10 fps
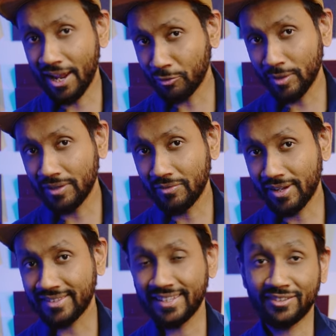Android
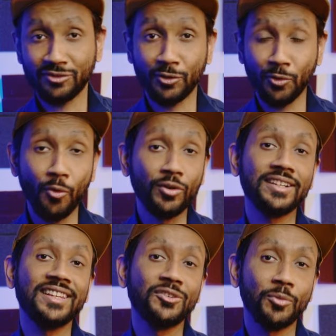device that's not
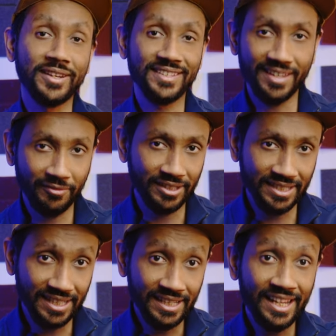older than twenty
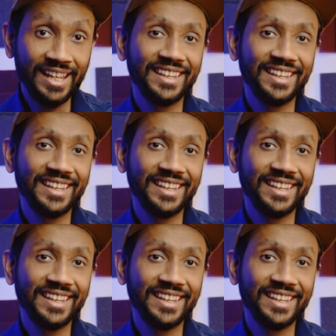seventeen,